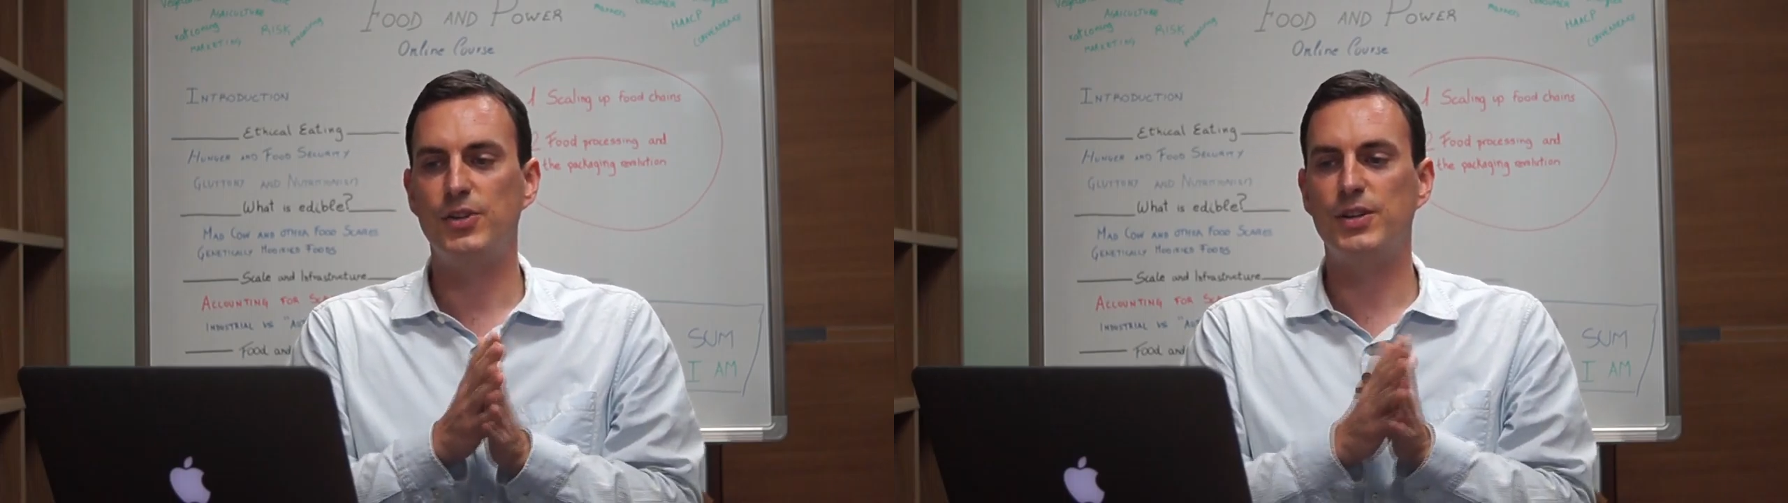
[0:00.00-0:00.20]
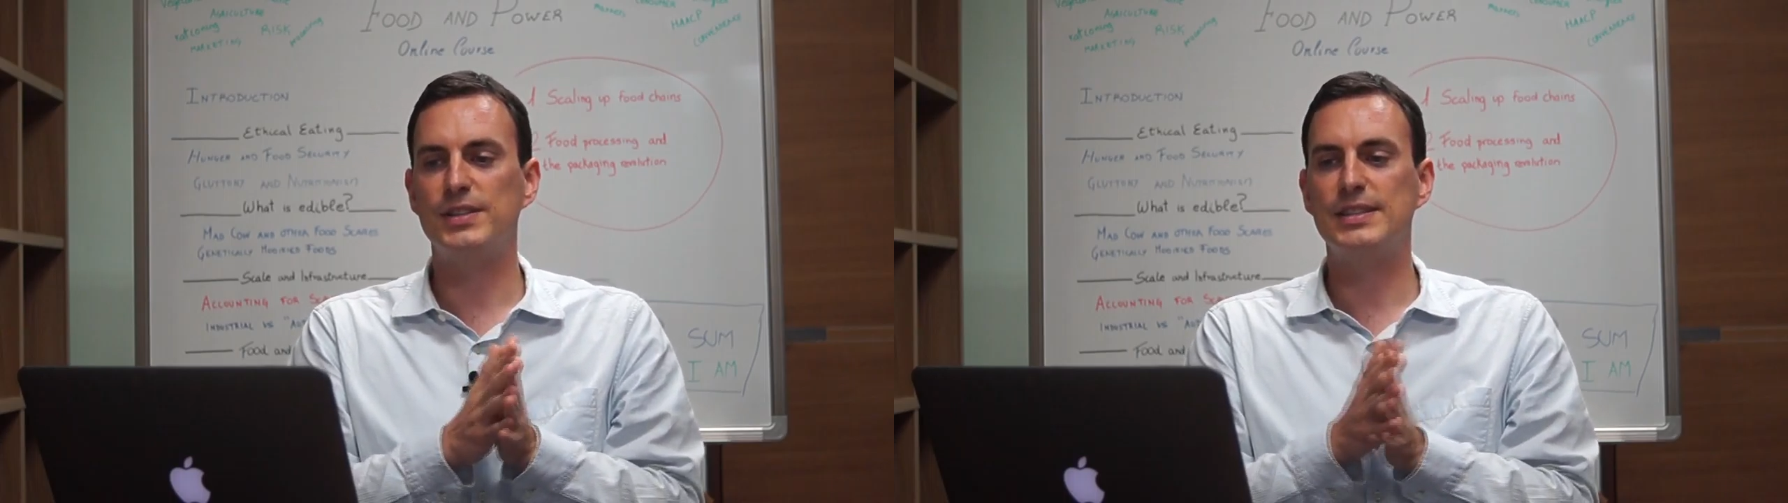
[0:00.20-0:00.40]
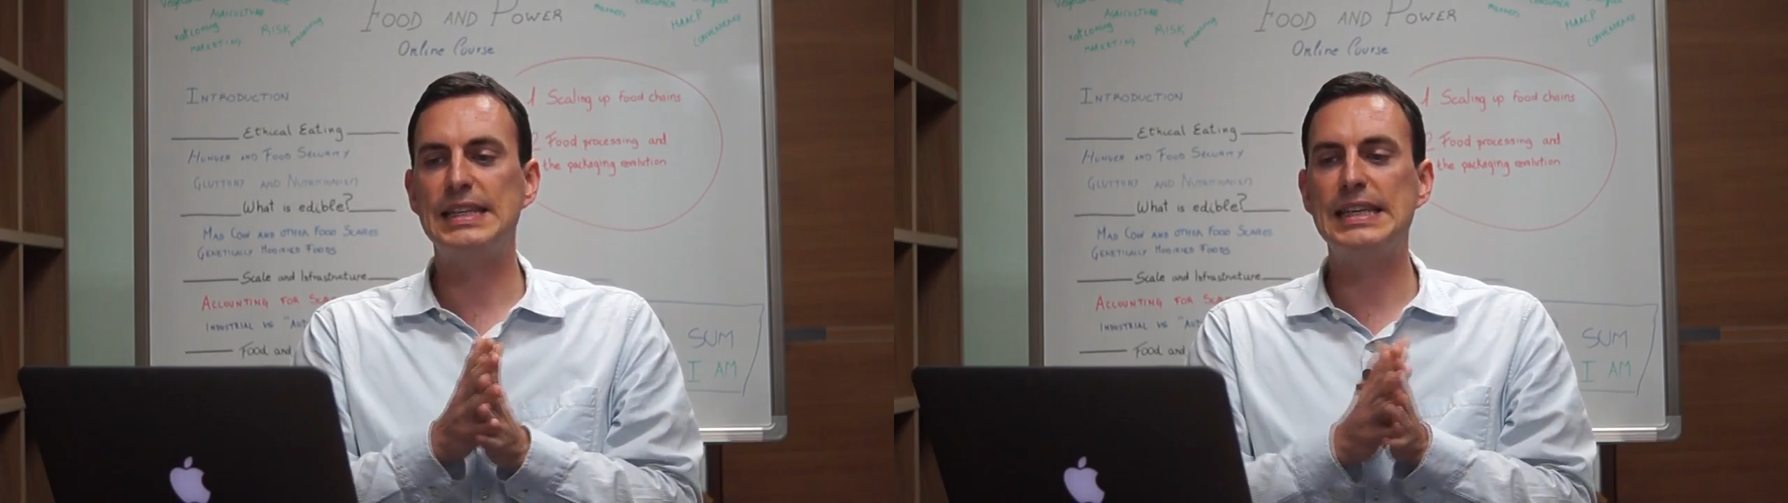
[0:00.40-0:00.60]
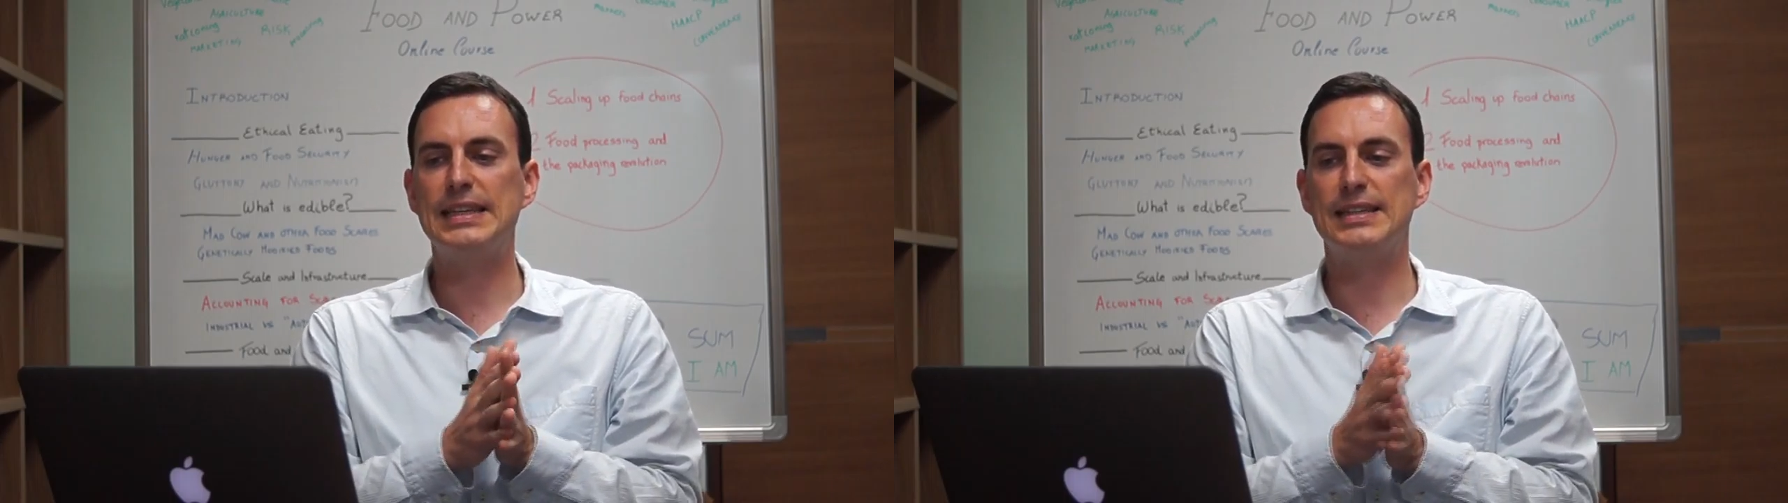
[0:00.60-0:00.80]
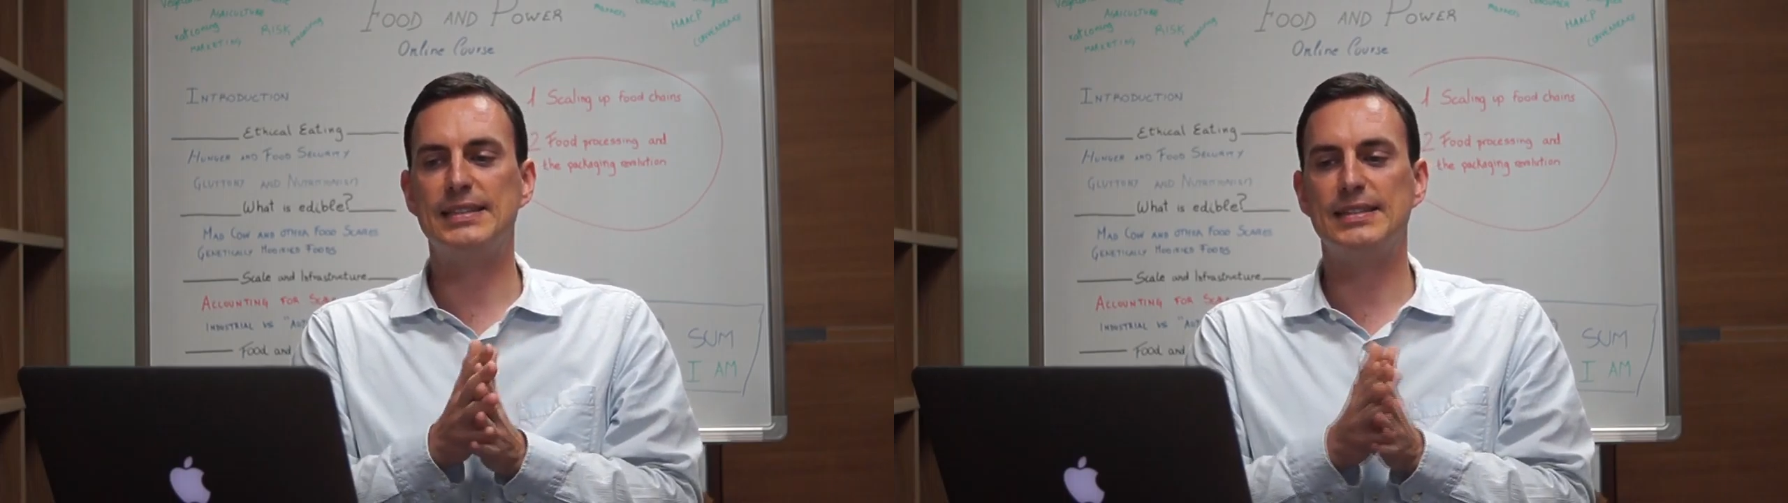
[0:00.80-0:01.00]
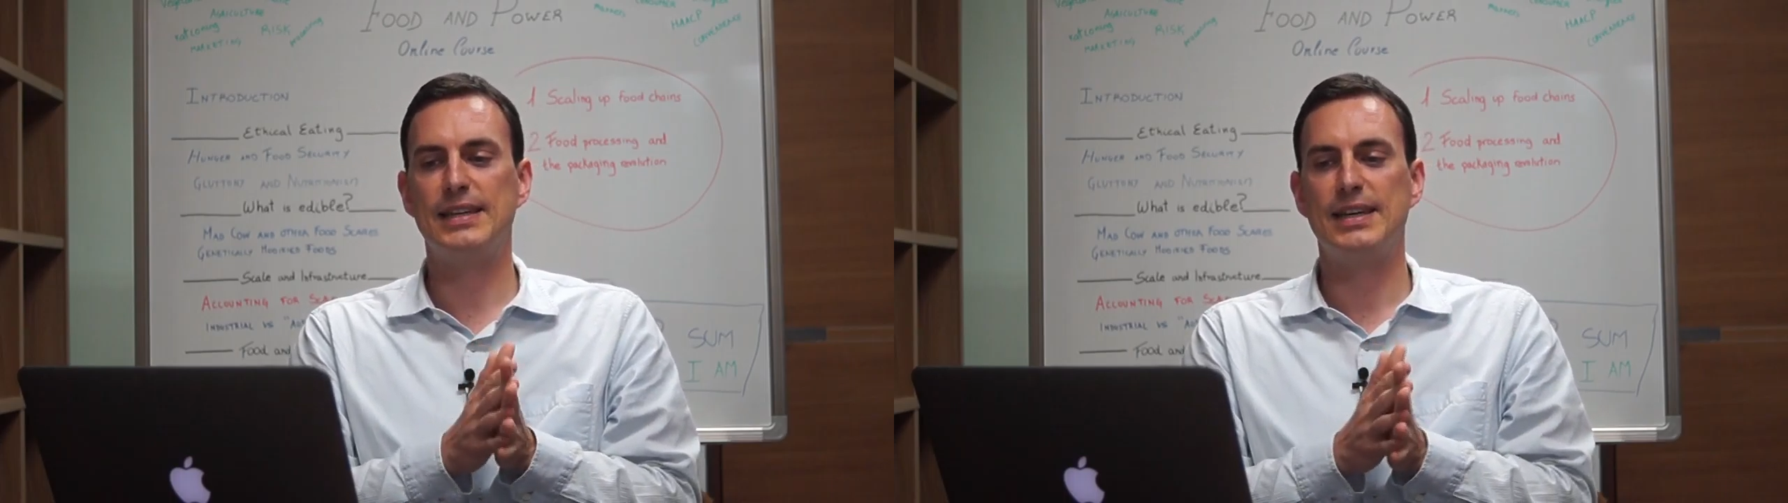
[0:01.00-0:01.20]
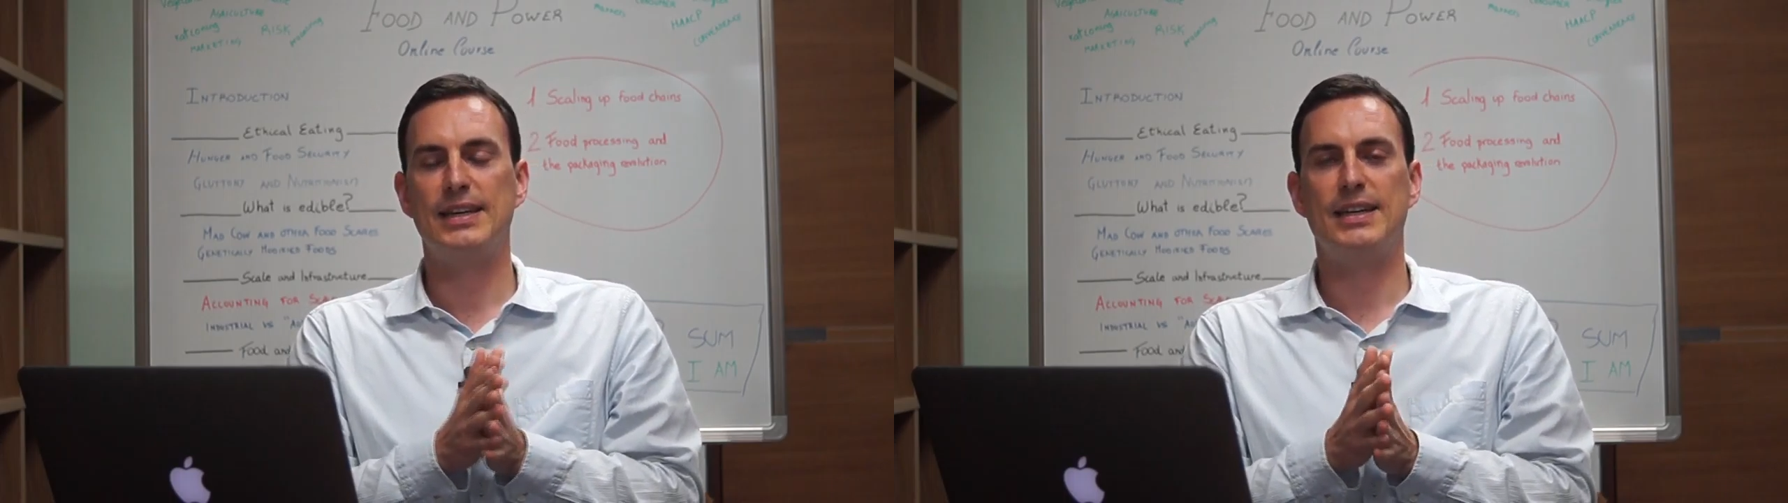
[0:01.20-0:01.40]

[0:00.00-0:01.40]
you can see this